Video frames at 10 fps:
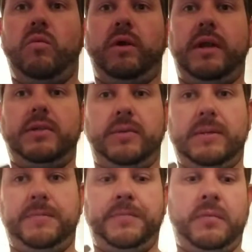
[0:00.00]
We'll get to it.
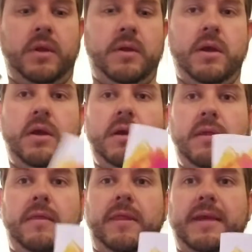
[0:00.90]

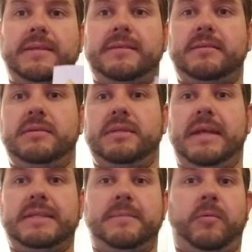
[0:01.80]
Thanks. Hit
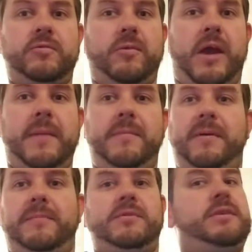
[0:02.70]
subscribe. I'm,
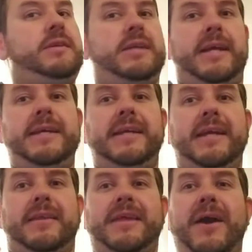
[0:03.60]
I need to get a
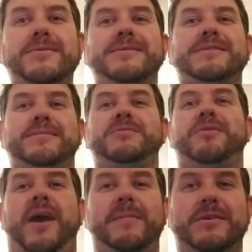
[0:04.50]
thousand
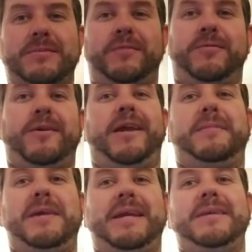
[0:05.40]
subscribers before I can
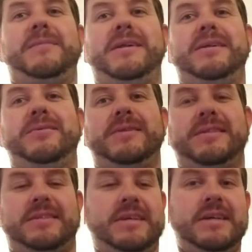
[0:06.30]
make any money doing this.
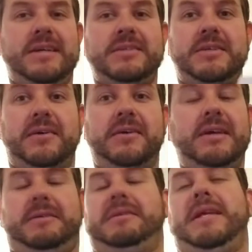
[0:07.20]
So
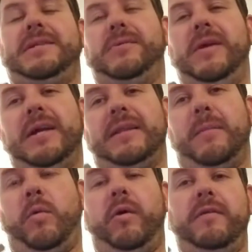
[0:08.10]
that's really not the
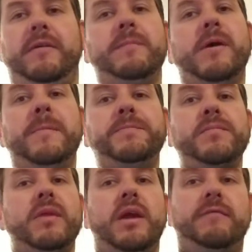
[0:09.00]
point of it, but
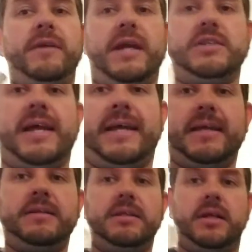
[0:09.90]
if you guys like it,
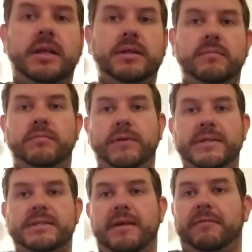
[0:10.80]
please
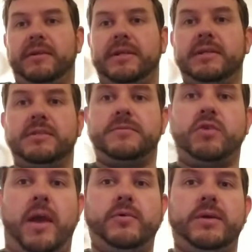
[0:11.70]
definitely
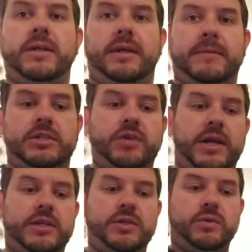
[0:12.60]
subscribe to it. And I'm going to try to
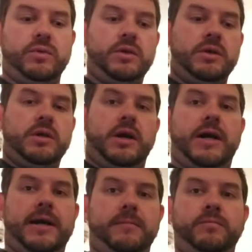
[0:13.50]
do
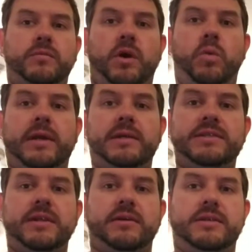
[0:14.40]
uh, a weekly
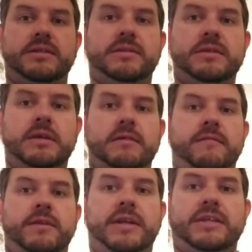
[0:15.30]
series for
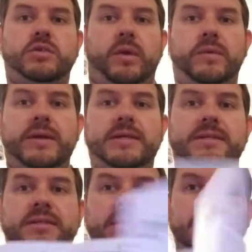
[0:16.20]
the next 20 weeks